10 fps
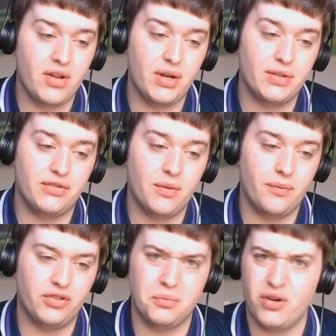The news
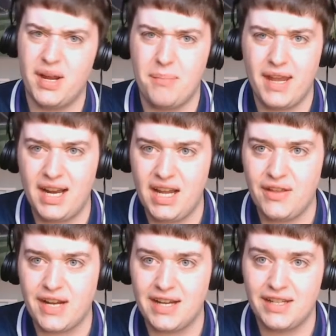from from Graham Bailey
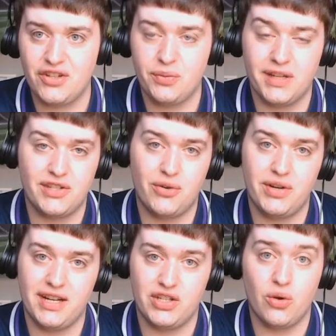that Alessandro
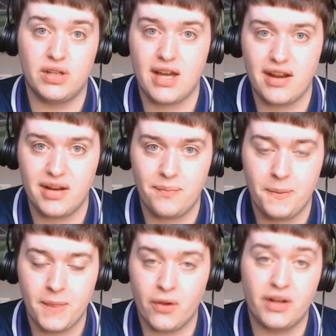Bastoni had told
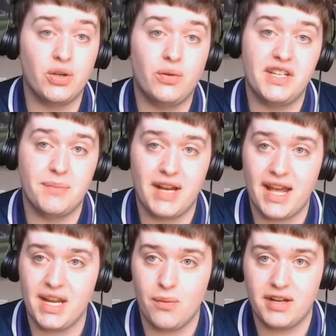Tottenham or had told Inter
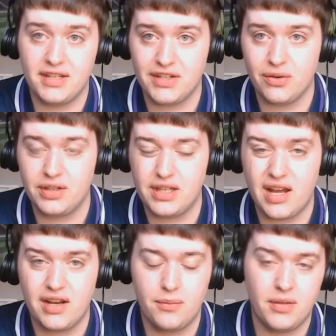Milan he wanted to go to
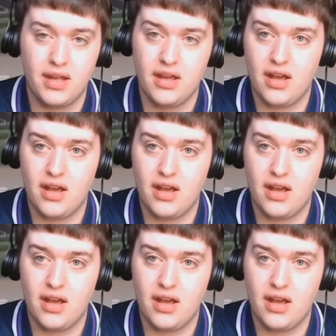Tottenham.